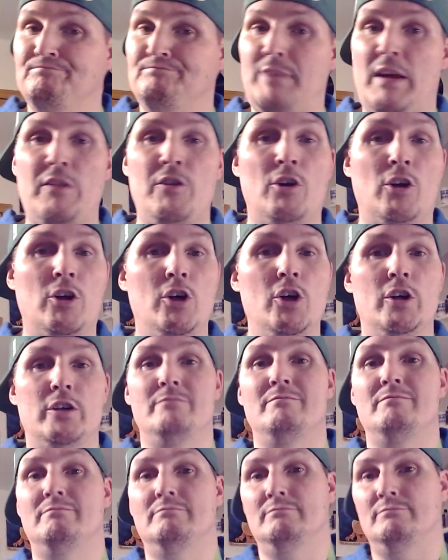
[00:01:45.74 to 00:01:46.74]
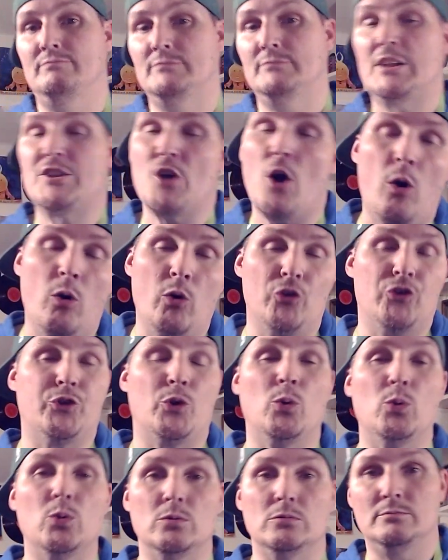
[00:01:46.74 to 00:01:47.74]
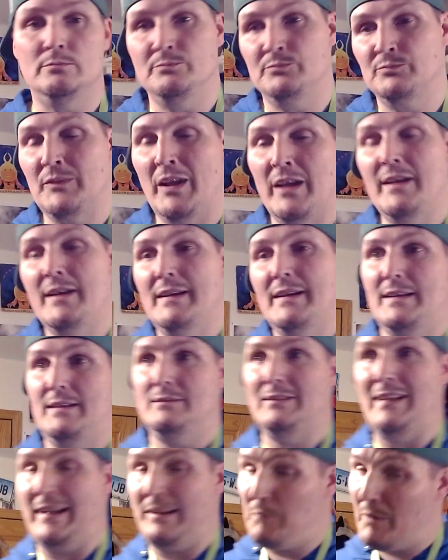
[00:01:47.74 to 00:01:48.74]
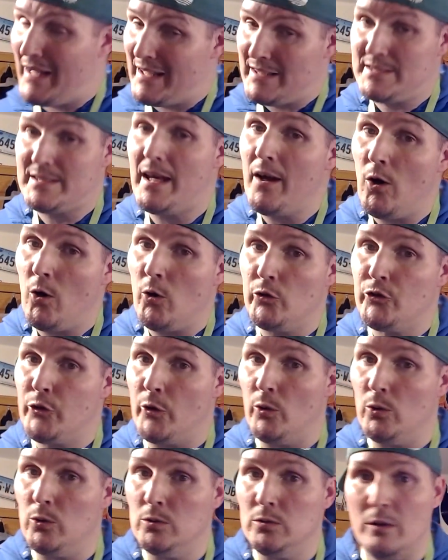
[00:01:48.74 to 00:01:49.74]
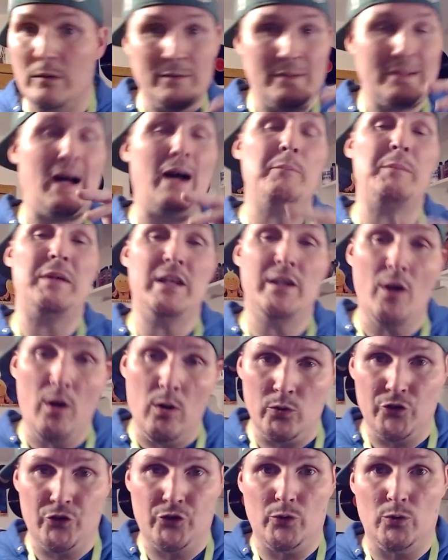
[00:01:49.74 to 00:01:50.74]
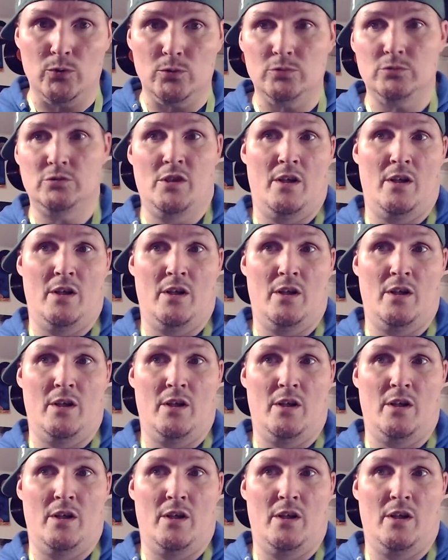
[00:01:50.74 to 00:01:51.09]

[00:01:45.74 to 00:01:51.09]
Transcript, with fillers: And they're good. It's old school. Like when I say old school, I mean old school.